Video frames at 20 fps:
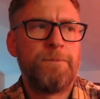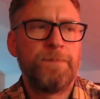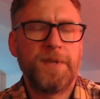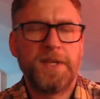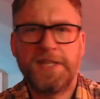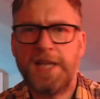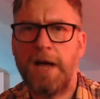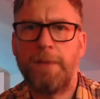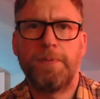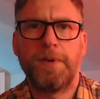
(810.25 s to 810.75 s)

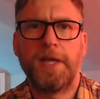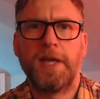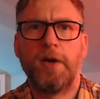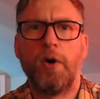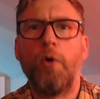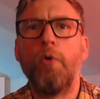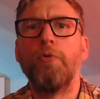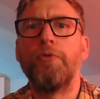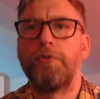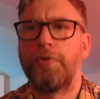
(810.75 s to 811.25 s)
it's happening
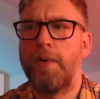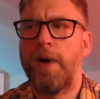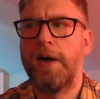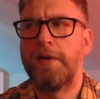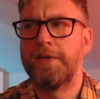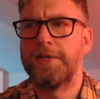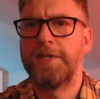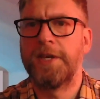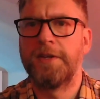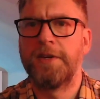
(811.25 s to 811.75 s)
all throughout
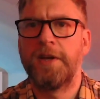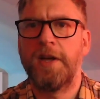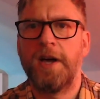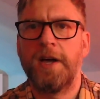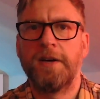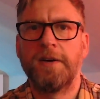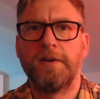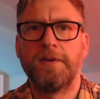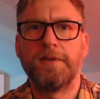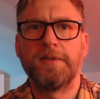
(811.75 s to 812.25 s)
the Sundered
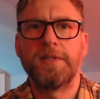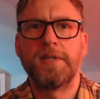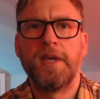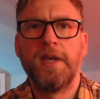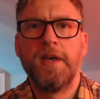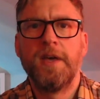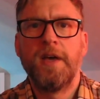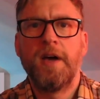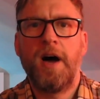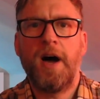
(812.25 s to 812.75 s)
Isles,
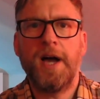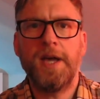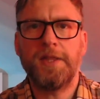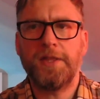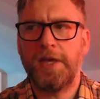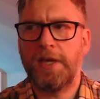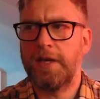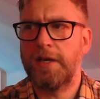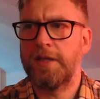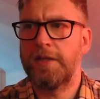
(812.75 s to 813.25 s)
I
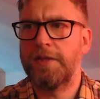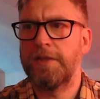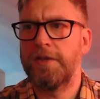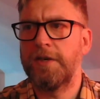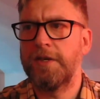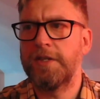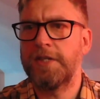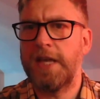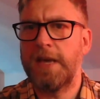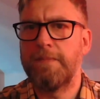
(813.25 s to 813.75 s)
think
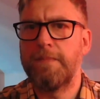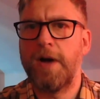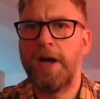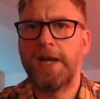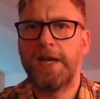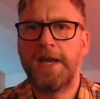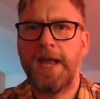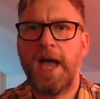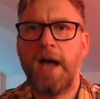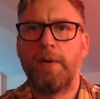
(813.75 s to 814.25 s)
that it might
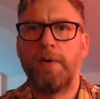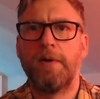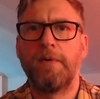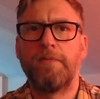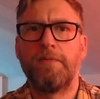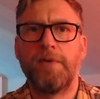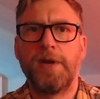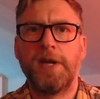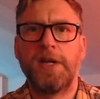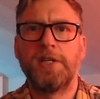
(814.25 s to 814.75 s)
now
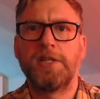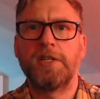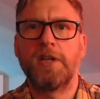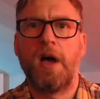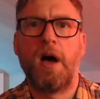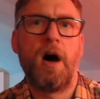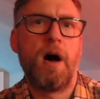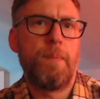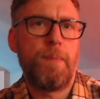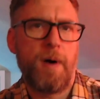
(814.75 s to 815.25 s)
have reached
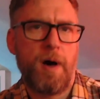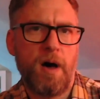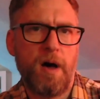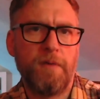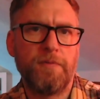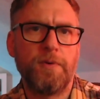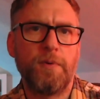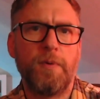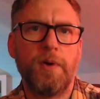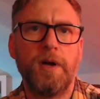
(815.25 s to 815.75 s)
our part of
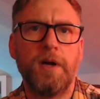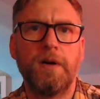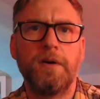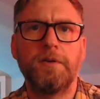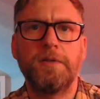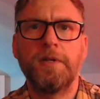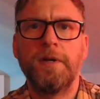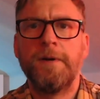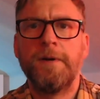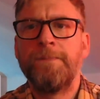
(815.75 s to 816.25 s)
the world.